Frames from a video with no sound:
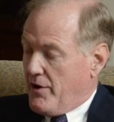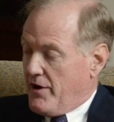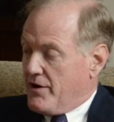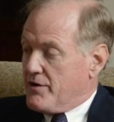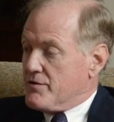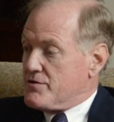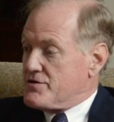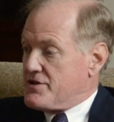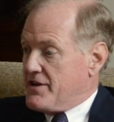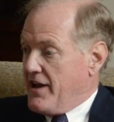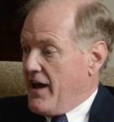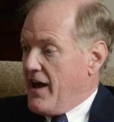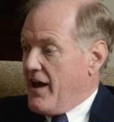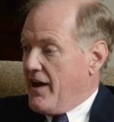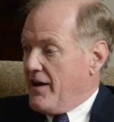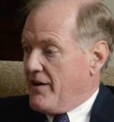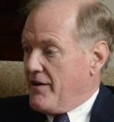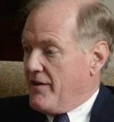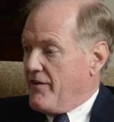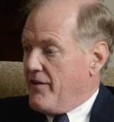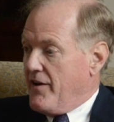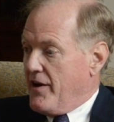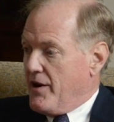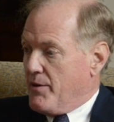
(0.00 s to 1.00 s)

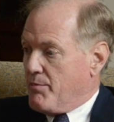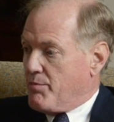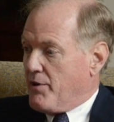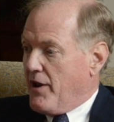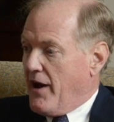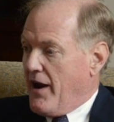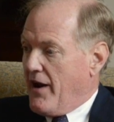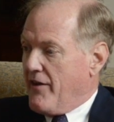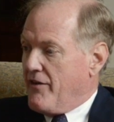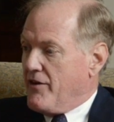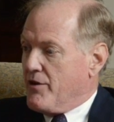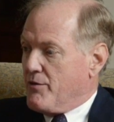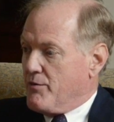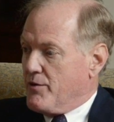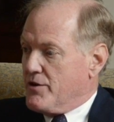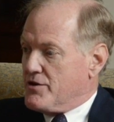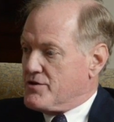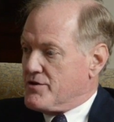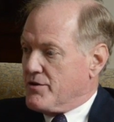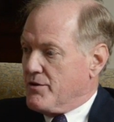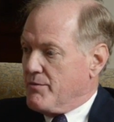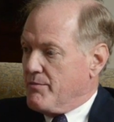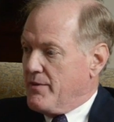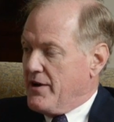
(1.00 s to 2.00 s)
understand and then apply the
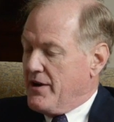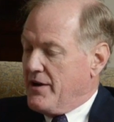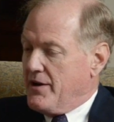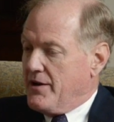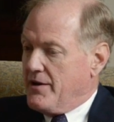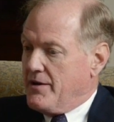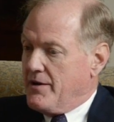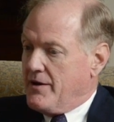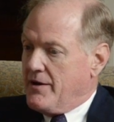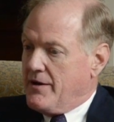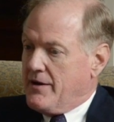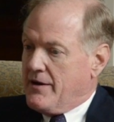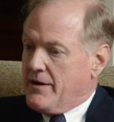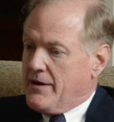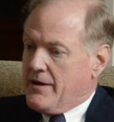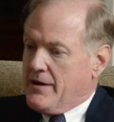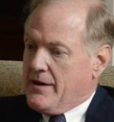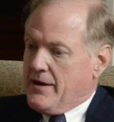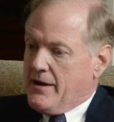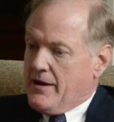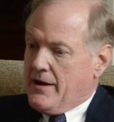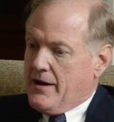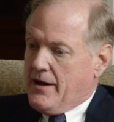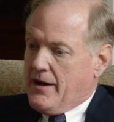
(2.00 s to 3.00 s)
original meaning,
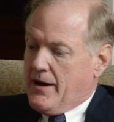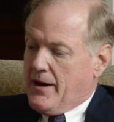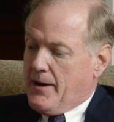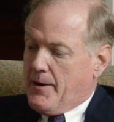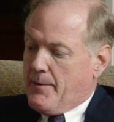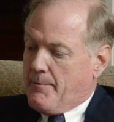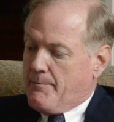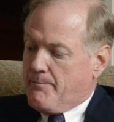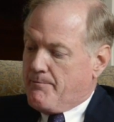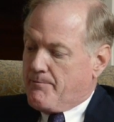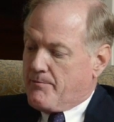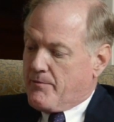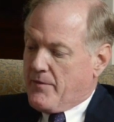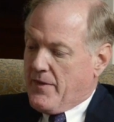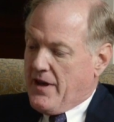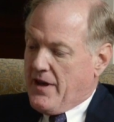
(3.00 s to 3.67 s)
and